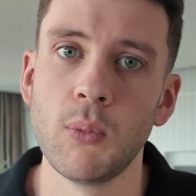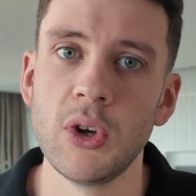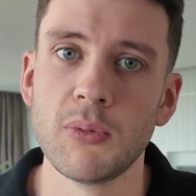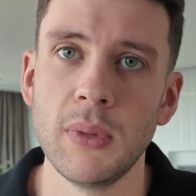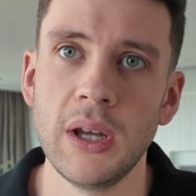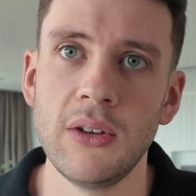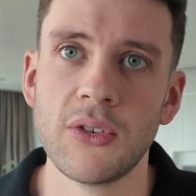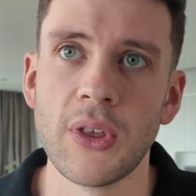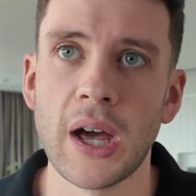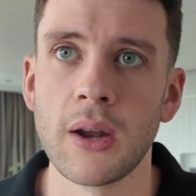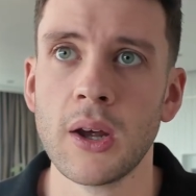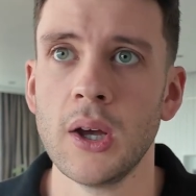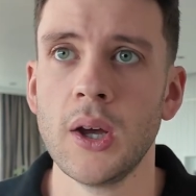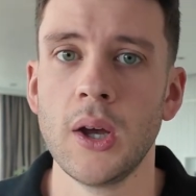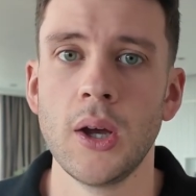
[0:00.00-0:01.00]
Which means
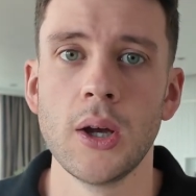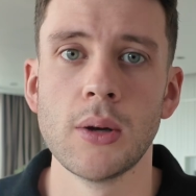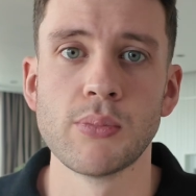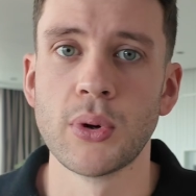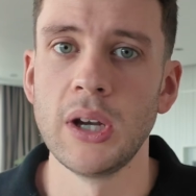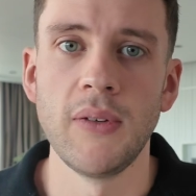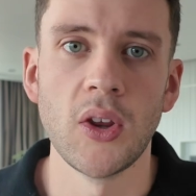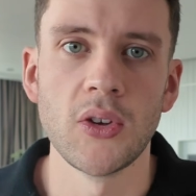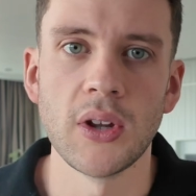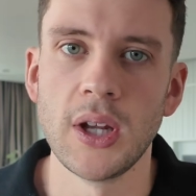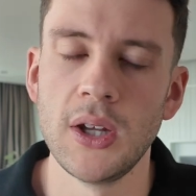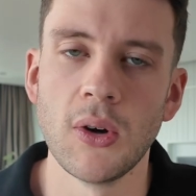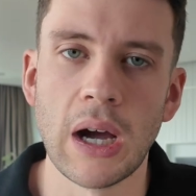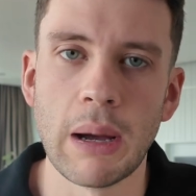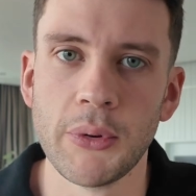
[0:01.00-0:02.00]
that previously
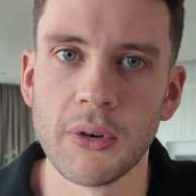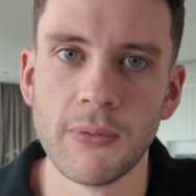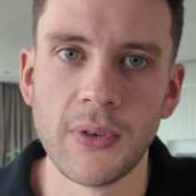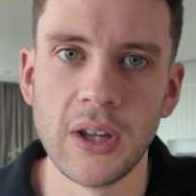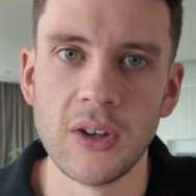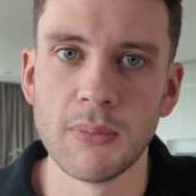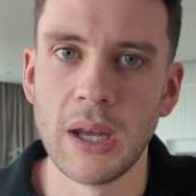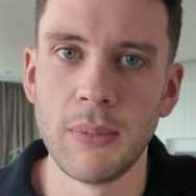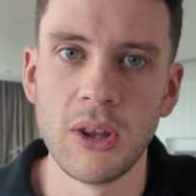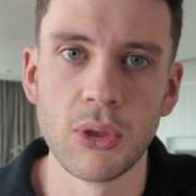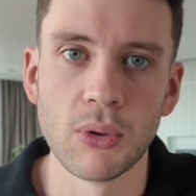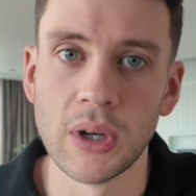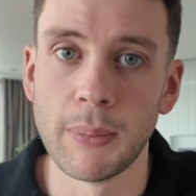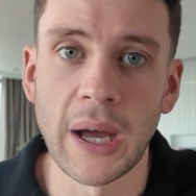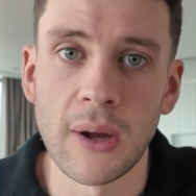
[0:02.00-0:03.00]
your Amazon fees may be
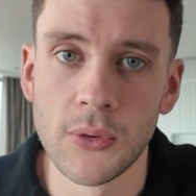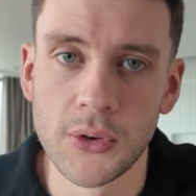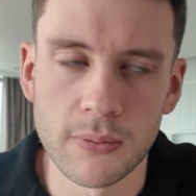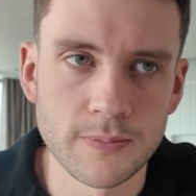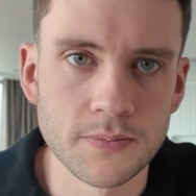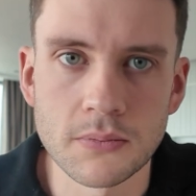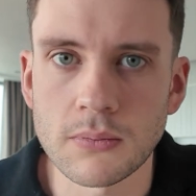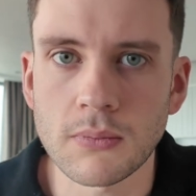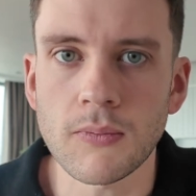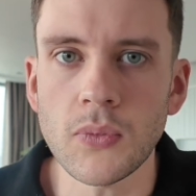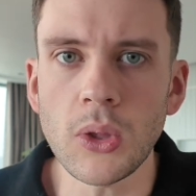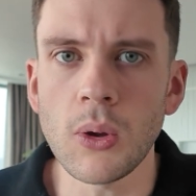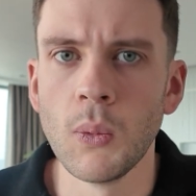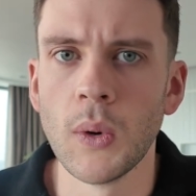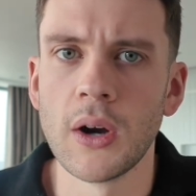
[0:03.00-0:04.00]
£3,
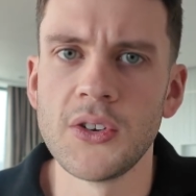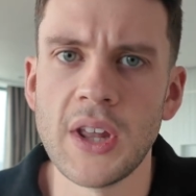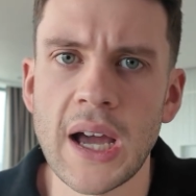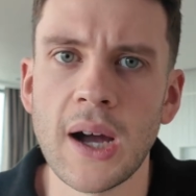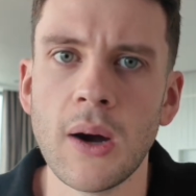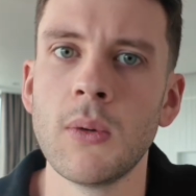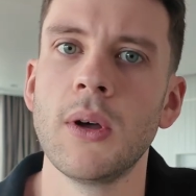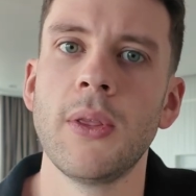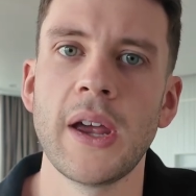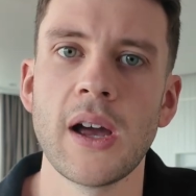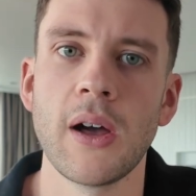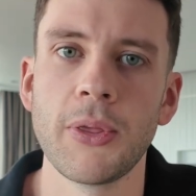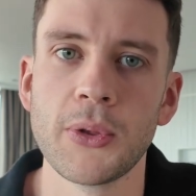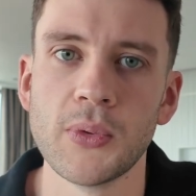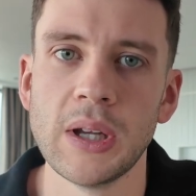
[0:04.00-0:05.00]
whereas now they
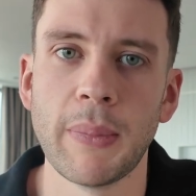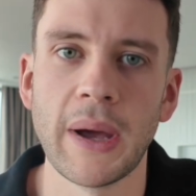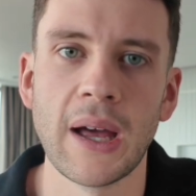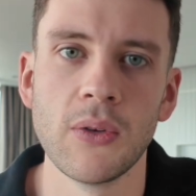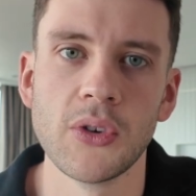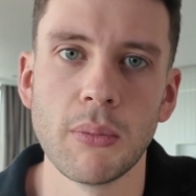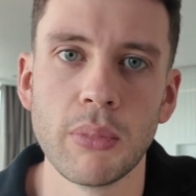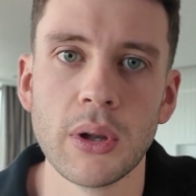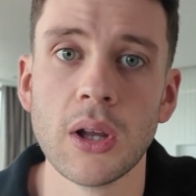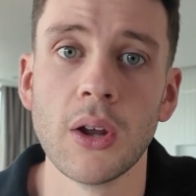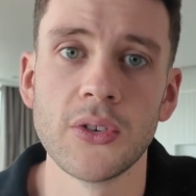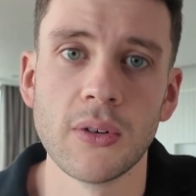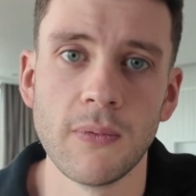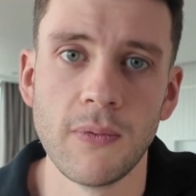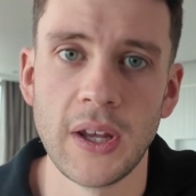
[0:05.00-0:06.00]
are £3
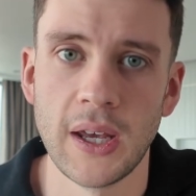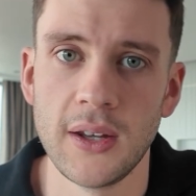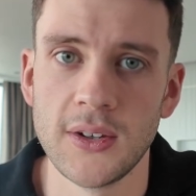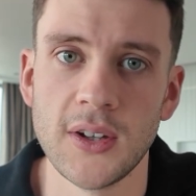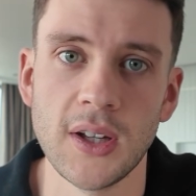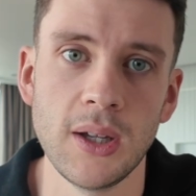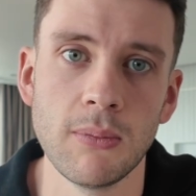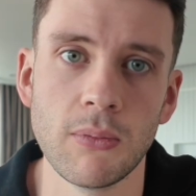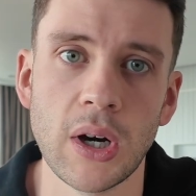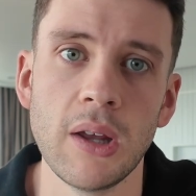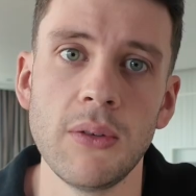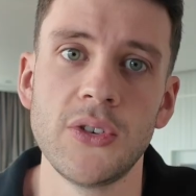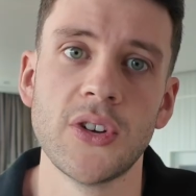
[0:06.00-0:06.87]
plus VAT, right?